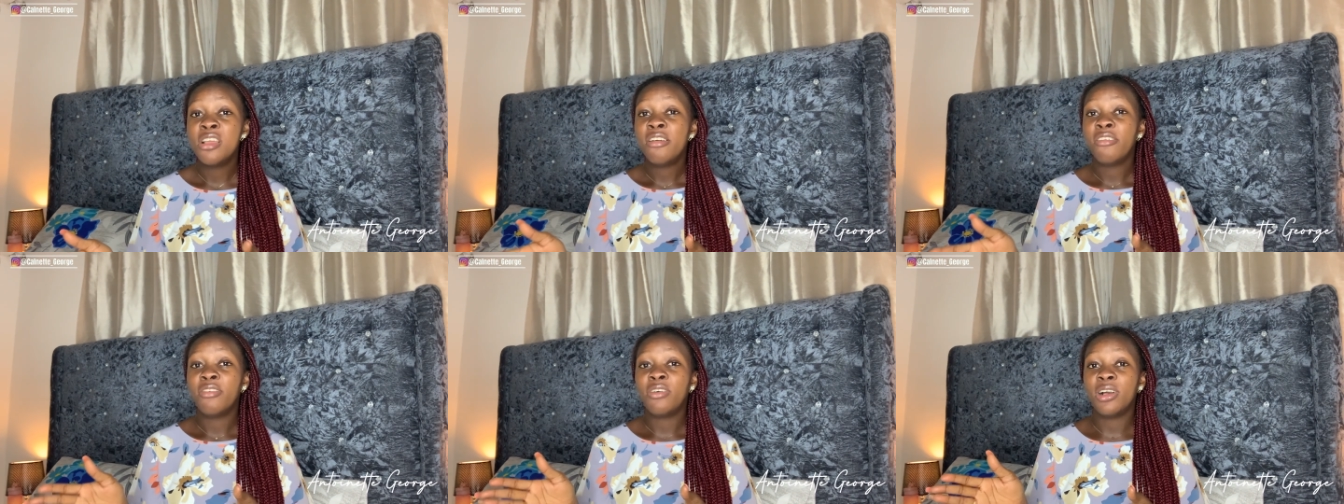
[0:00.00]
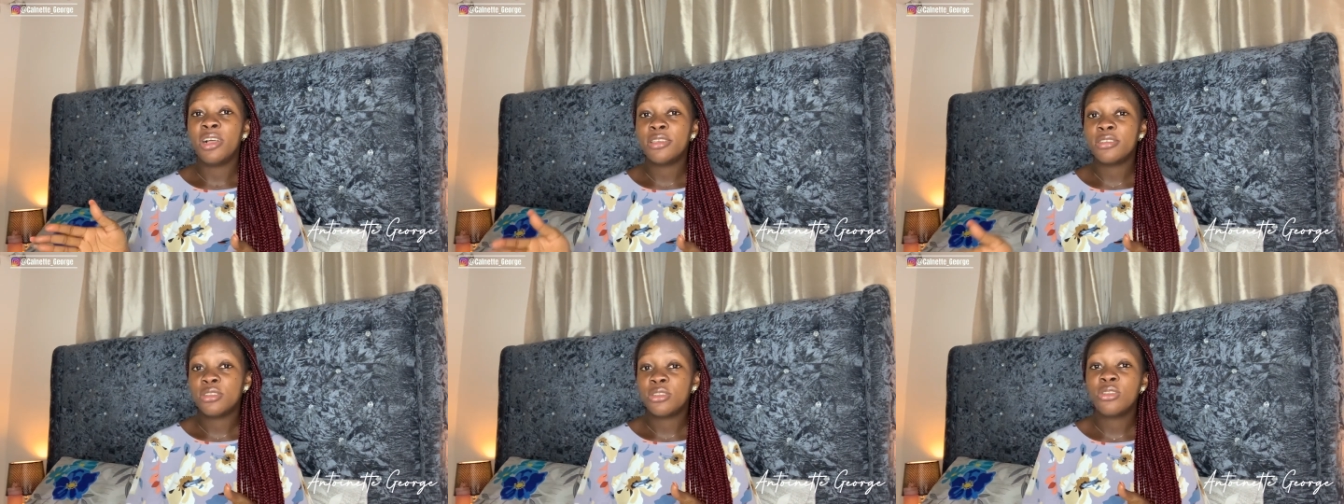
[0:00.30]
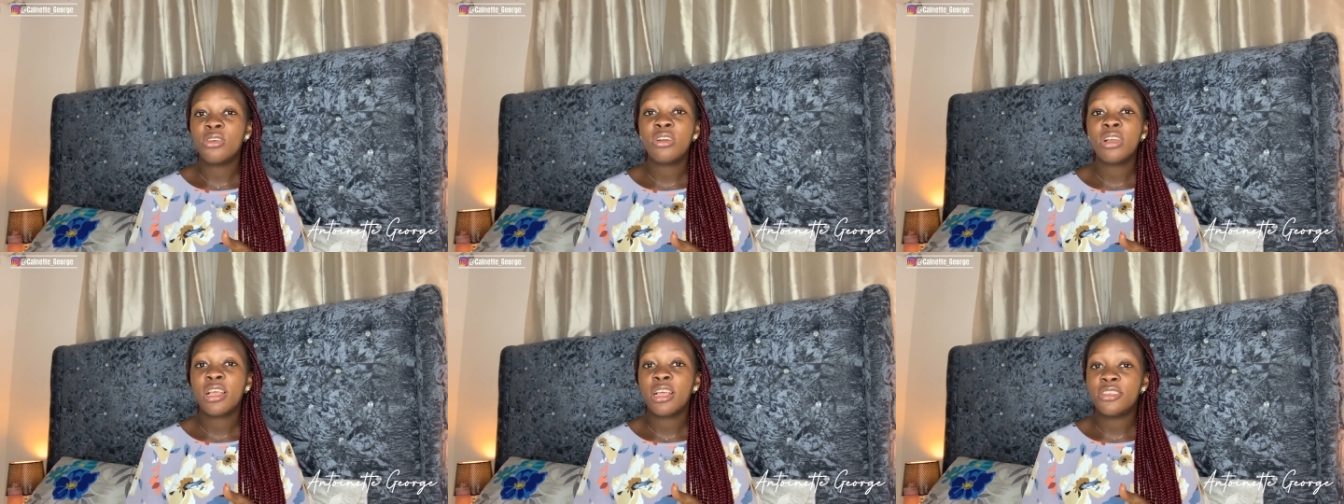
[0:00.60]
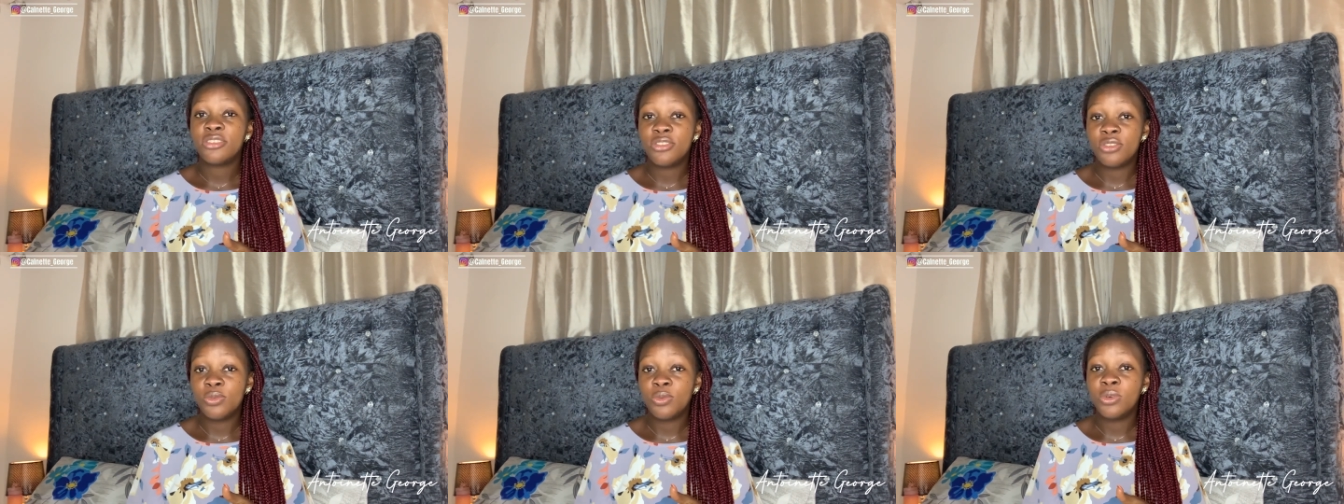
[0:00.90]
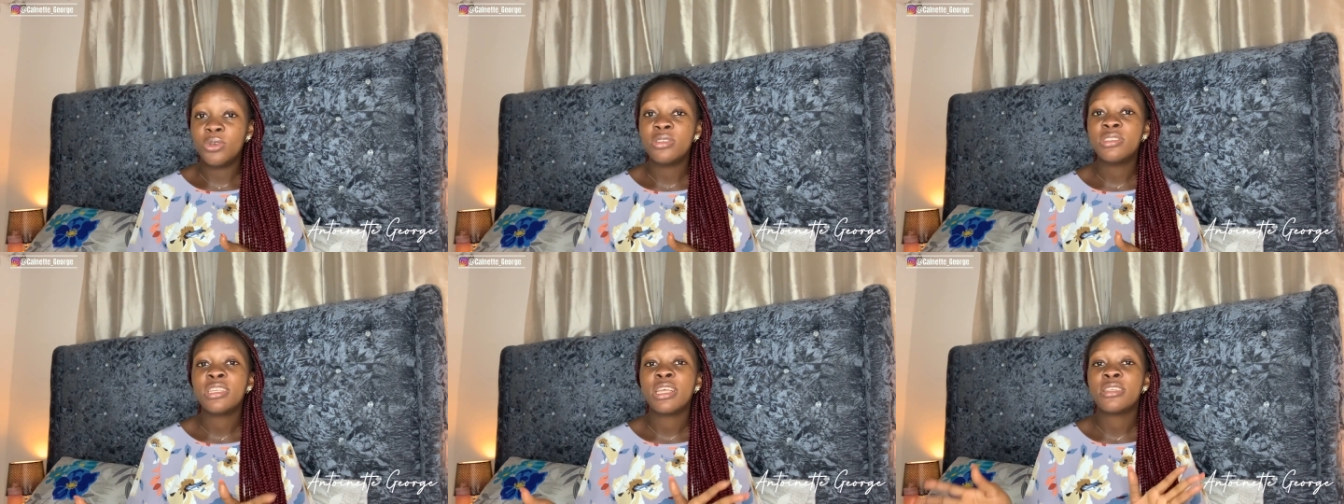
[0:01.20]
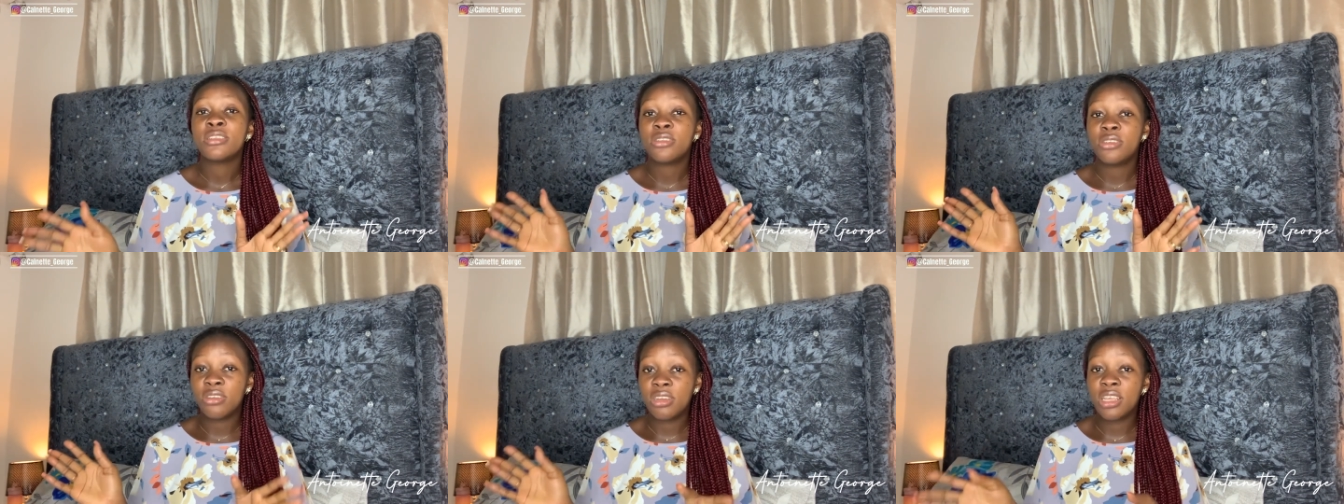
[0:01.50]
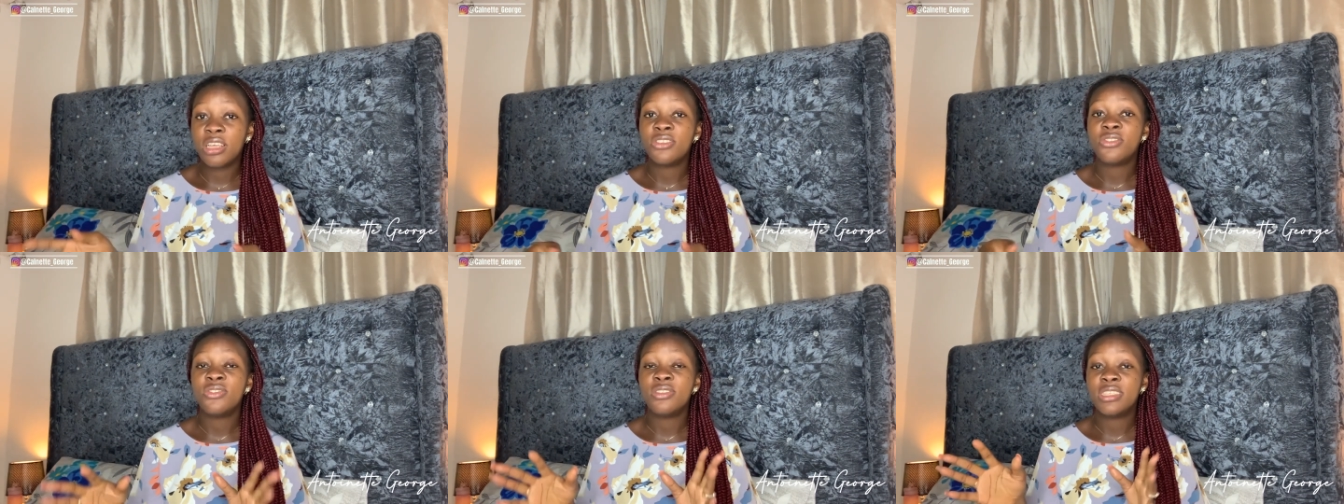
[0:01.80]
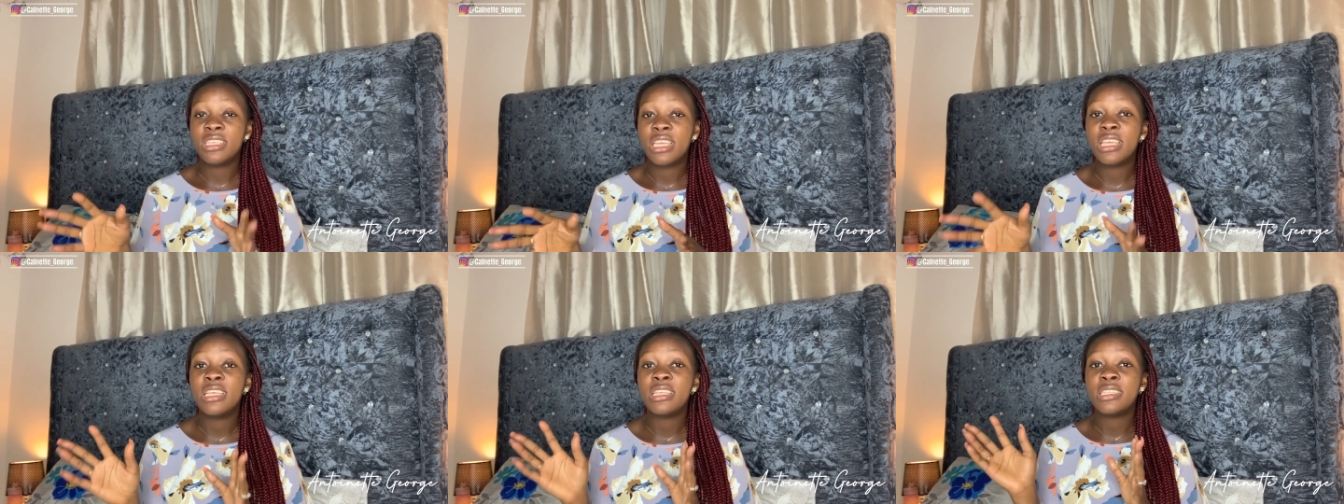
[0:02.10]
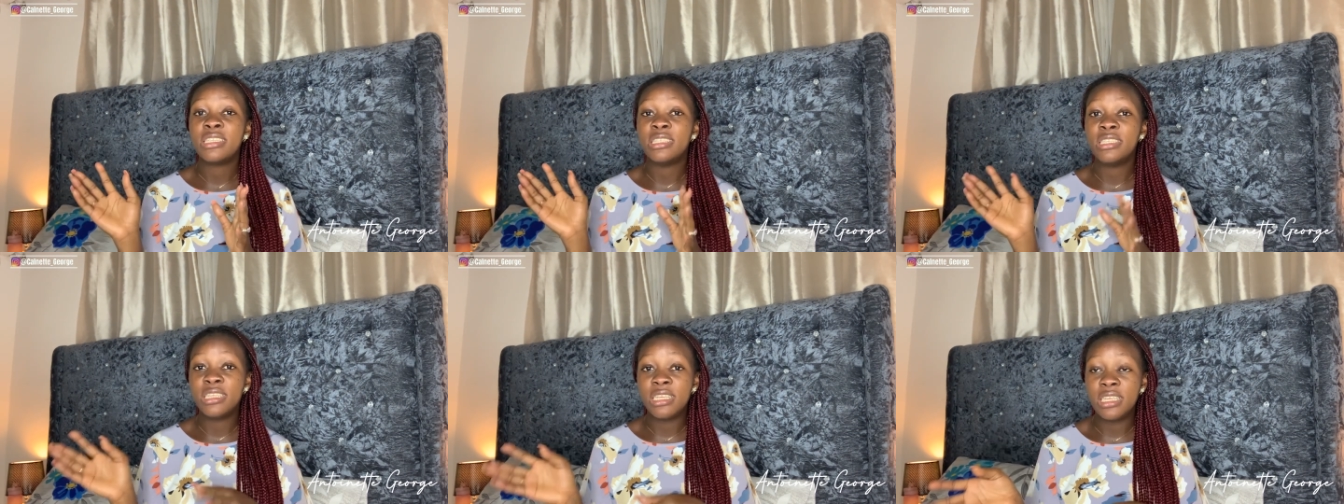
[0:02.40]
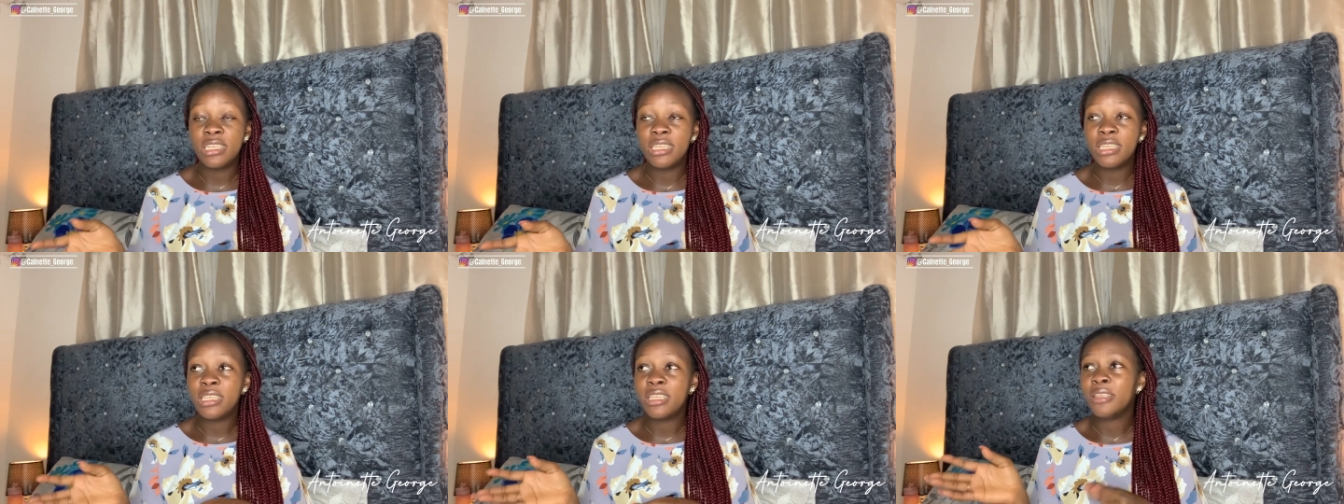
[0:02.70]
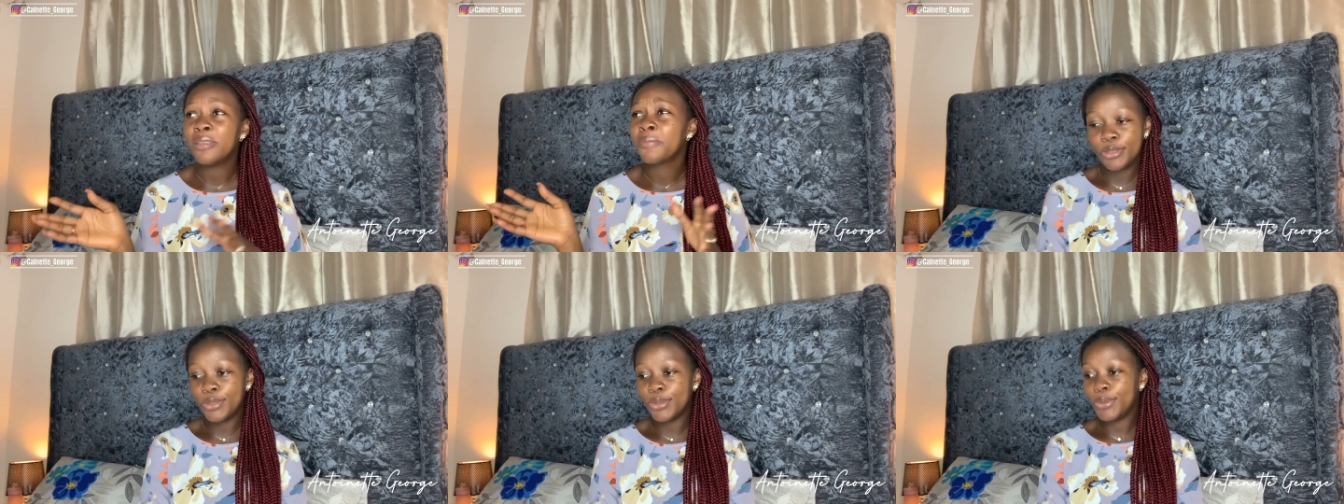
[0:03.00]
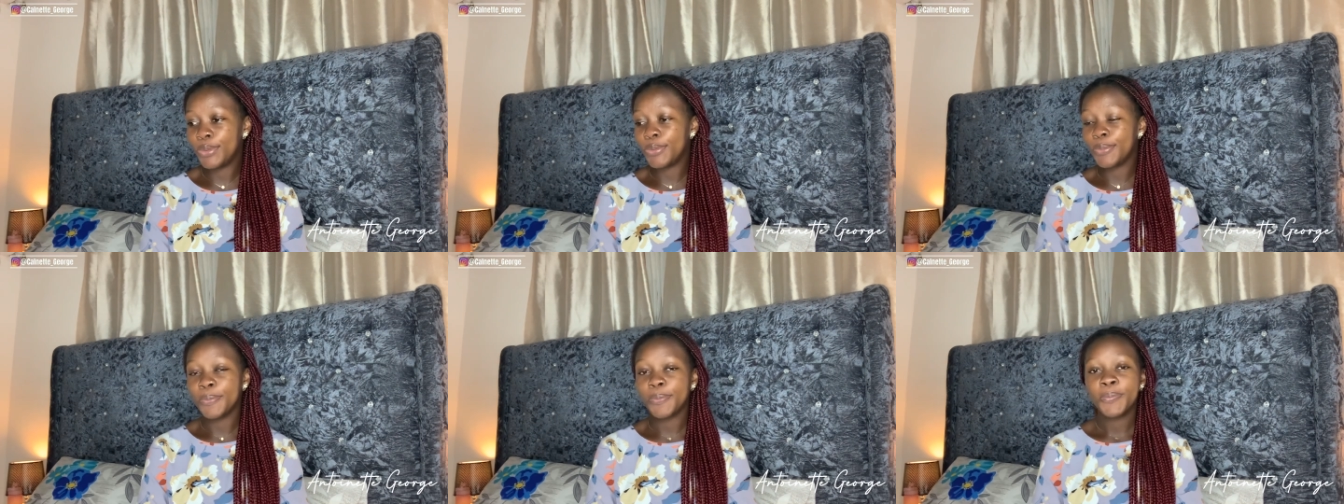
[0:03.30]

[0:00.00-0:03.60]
for as long as you want as long as you take it daily so